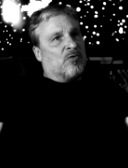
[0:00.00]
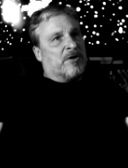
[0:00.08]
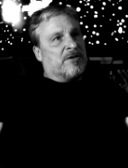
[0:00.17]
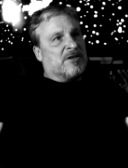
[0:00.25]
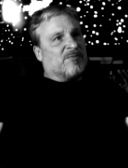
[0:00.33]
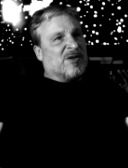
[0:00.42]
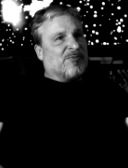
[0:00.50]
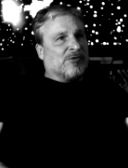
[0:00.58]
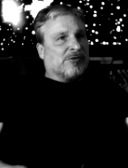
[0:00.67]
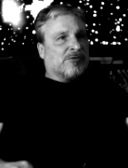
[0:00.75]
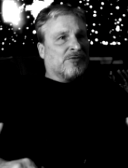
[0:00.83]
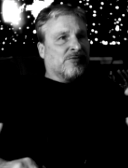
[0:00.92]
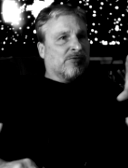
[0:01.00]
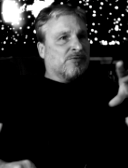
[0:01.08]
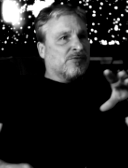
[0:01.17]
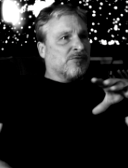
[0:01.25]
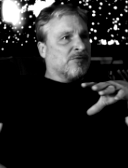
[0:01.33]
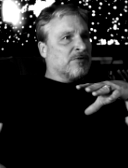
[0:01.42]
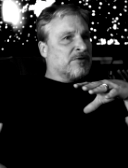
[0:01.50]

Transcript: one of these people who